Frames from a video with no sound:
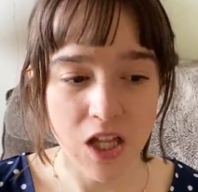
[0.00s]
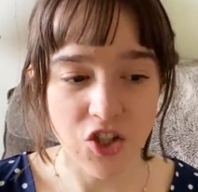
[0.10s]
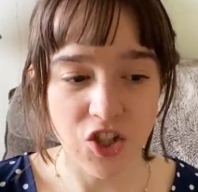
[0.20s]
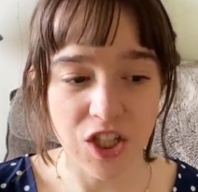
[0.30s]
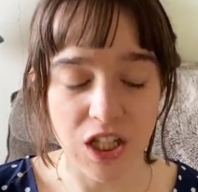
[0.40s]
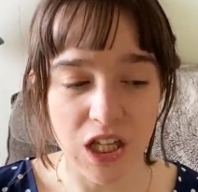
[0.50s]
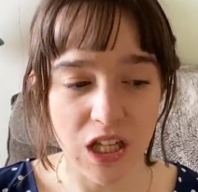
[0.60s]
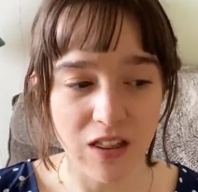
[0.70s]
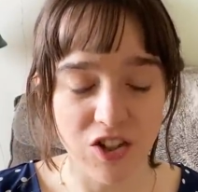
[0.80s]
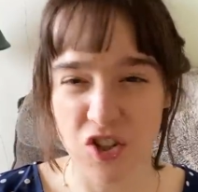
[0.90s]

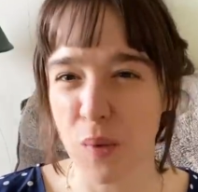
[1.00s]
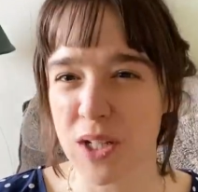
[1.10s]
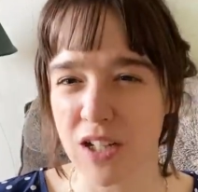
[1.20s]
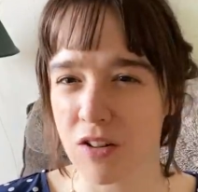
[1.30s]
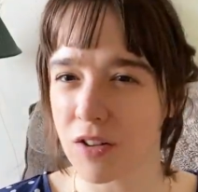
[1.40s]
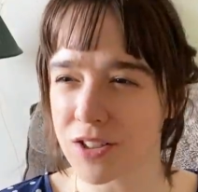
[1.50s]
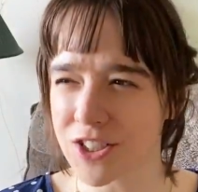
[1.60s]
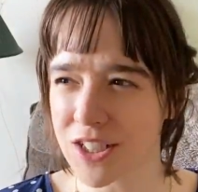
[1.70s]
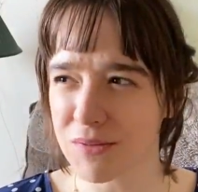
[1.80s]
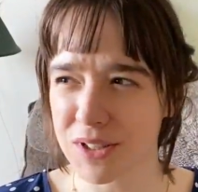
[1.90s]
She, there's no
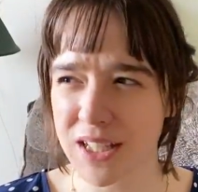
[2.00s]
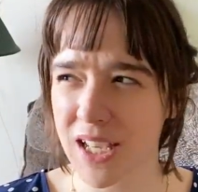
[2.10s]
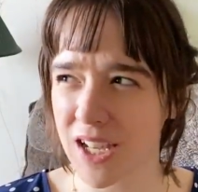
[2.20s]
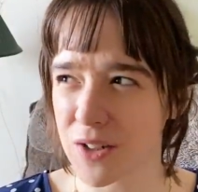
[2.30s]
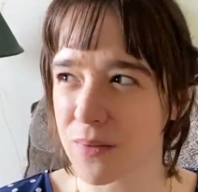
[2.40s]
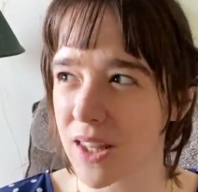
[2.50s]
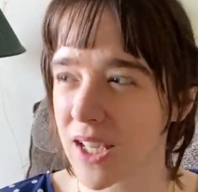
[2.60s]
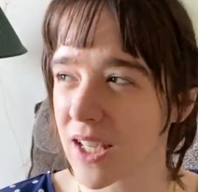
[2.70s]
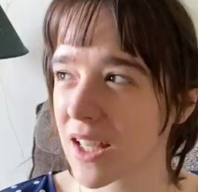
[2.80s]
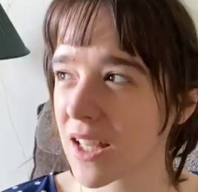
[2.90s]
technology really, I don't
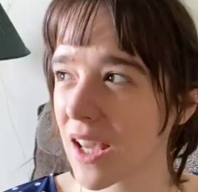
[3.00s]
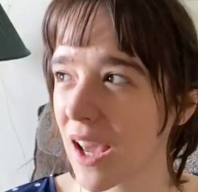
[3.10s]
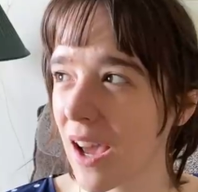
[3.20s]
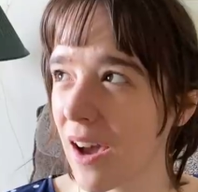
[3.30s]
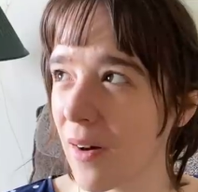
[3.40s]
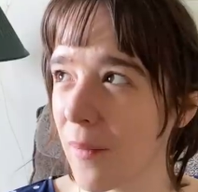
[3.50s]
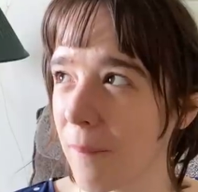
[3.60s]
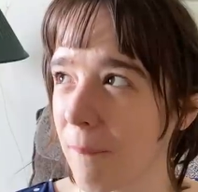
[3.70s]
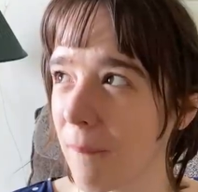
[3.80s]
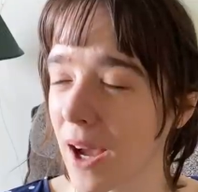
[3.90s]
think.
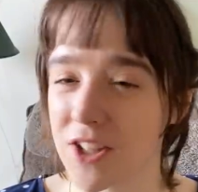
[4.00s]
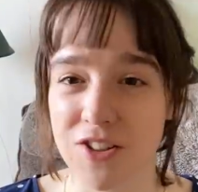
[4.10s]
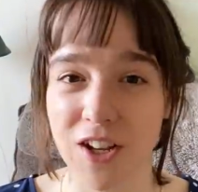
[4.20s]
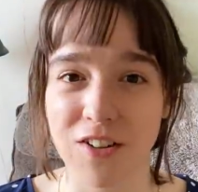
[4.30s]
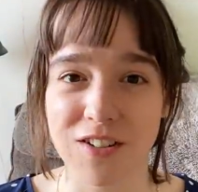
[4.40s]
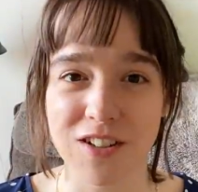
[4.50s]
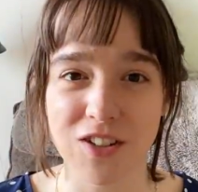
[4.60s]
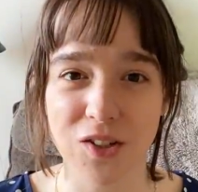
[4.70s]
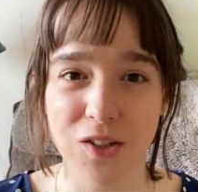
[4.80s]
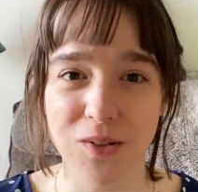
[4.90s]
Um, I just, I honestly
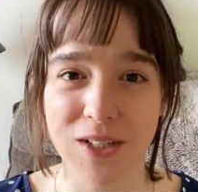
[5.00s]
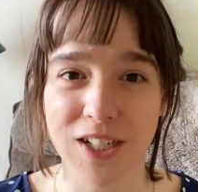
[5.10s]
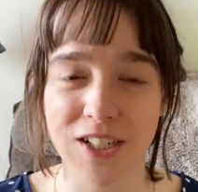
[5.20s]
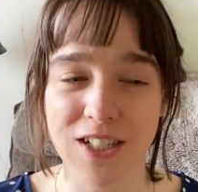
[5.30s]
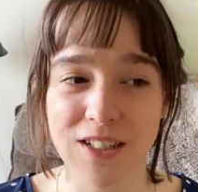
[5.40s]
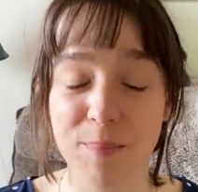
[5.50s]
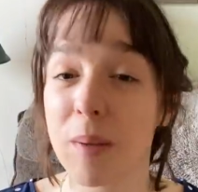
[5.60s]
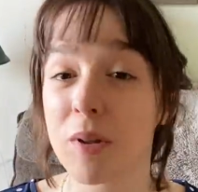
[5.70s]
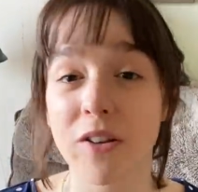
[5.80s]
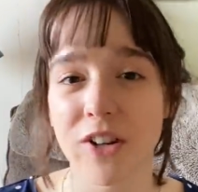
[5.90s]
don't know what year it is.
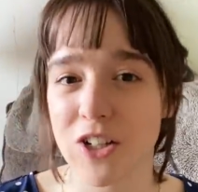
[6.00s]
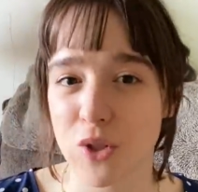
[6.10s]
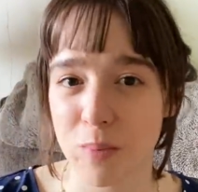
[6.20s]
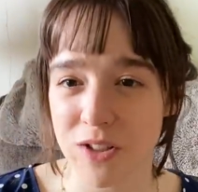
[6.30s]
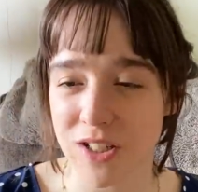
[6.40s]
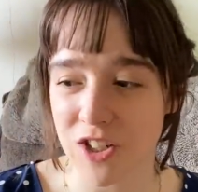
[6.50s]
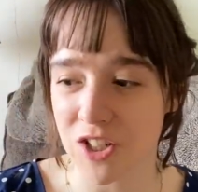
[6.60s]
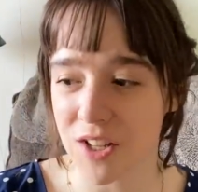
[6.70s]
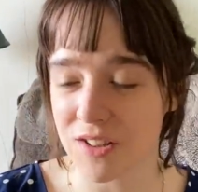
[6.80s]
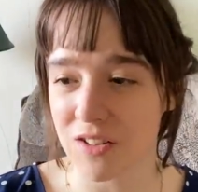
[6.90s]
People are very
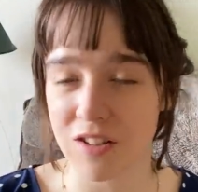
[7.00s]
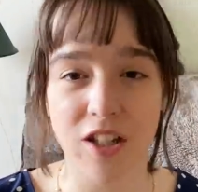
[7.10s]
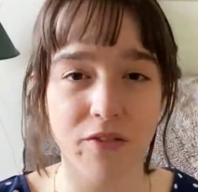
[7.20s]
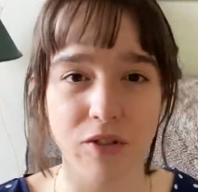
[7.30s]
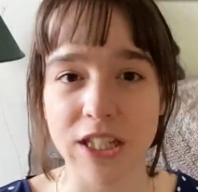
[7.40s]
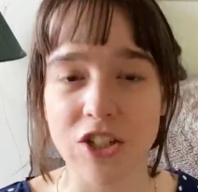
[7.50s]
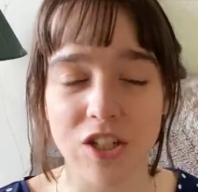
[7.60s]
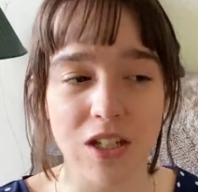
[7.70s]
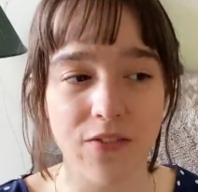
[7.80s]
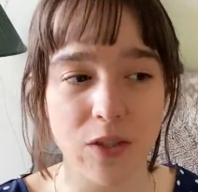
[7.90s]
superstitious. There's a lot of
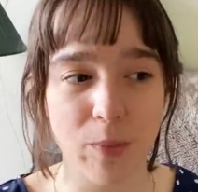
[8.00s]
religion in this